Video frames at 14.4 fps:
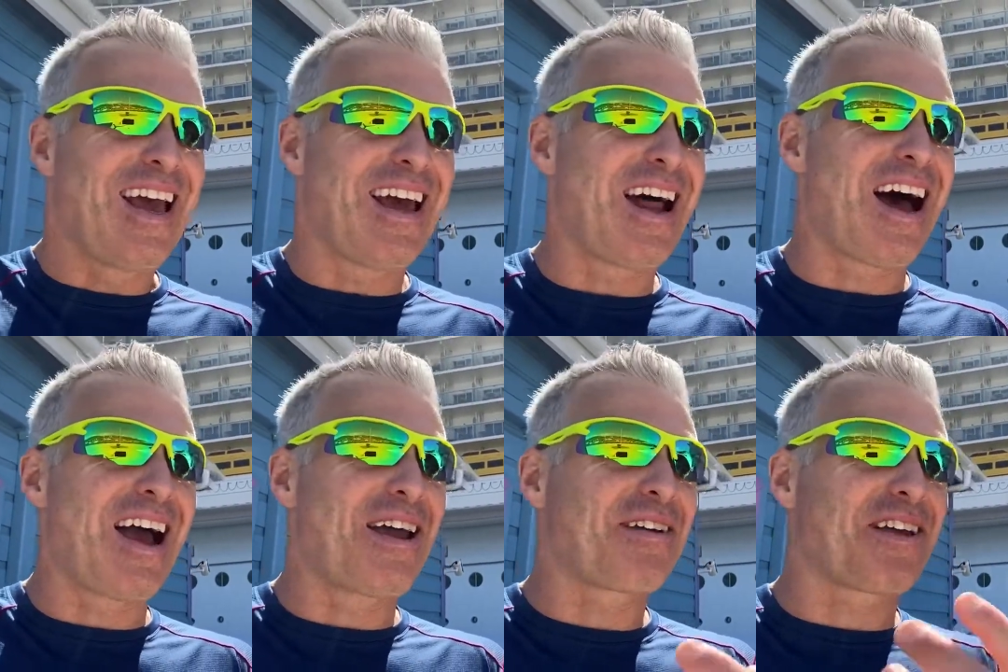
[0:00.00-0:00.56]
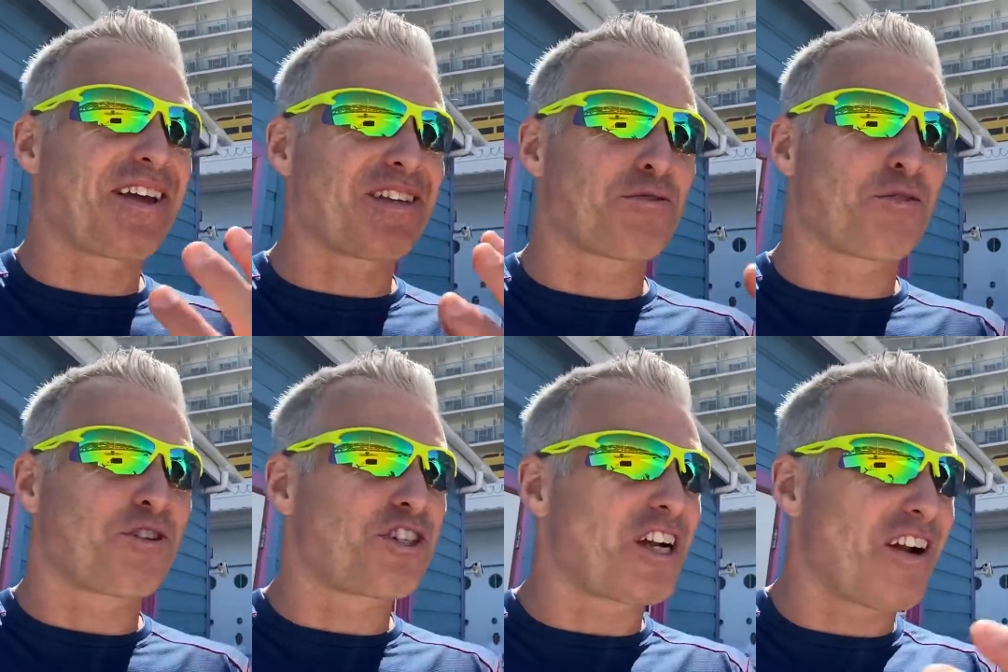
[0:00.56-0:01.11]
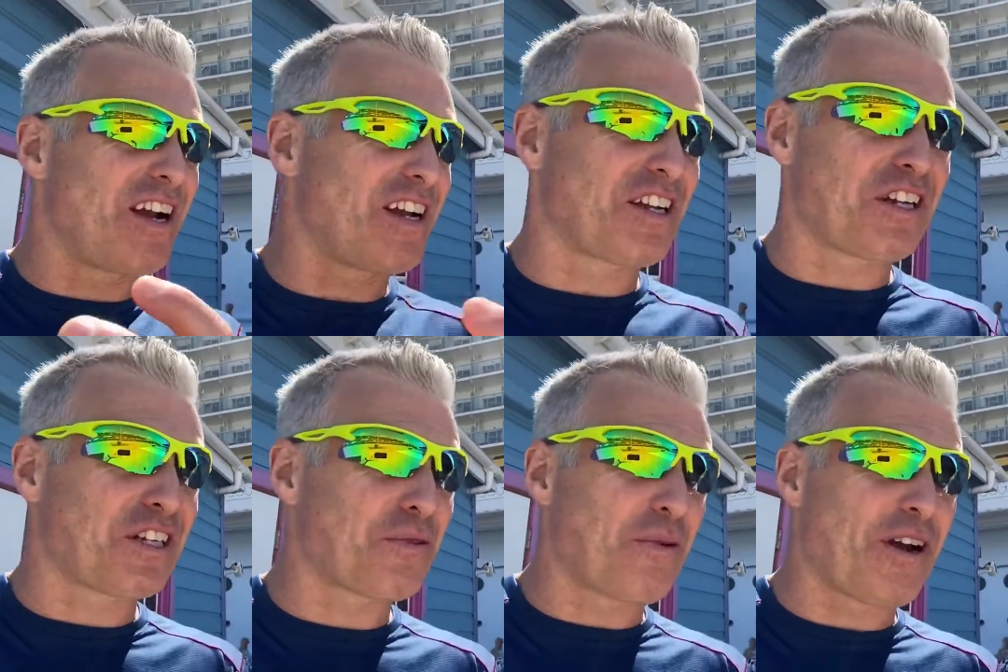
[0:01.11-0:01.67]
And I, because we're sharing an
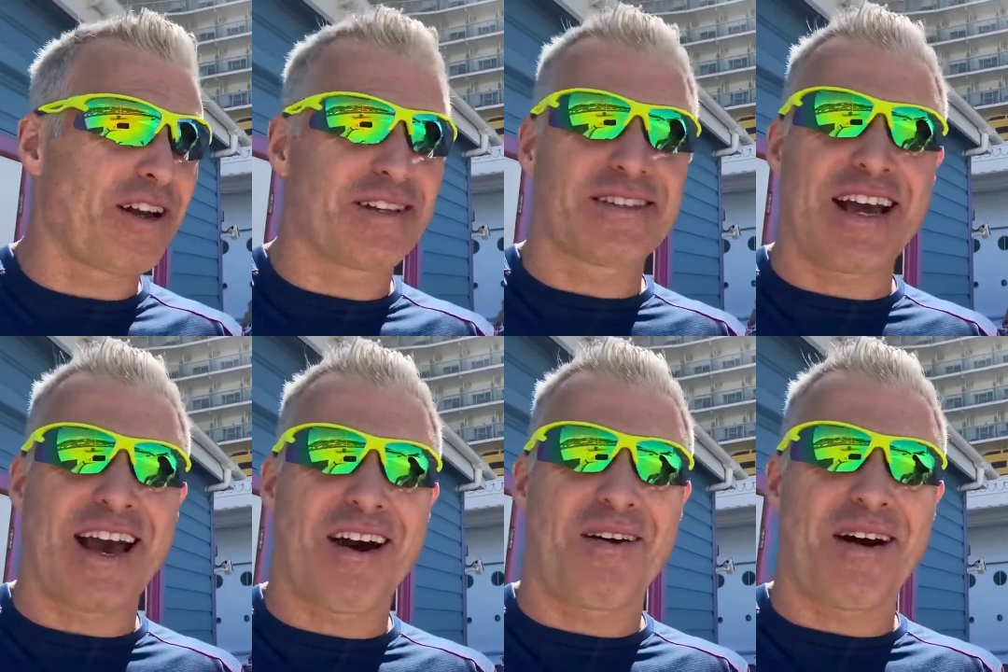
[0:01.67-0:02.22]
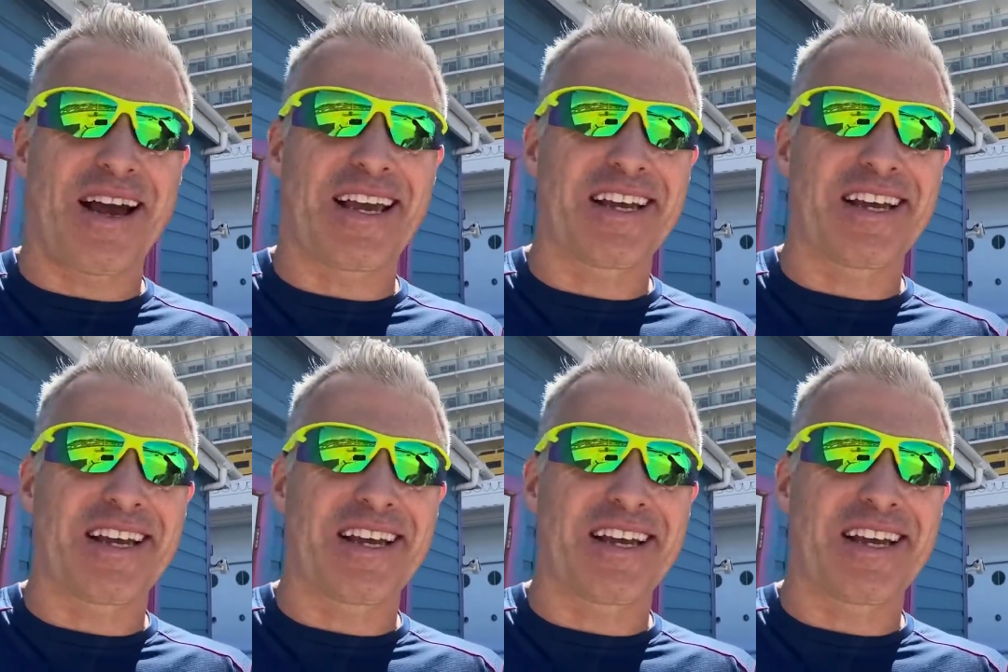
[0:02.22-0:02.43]
experience now, I get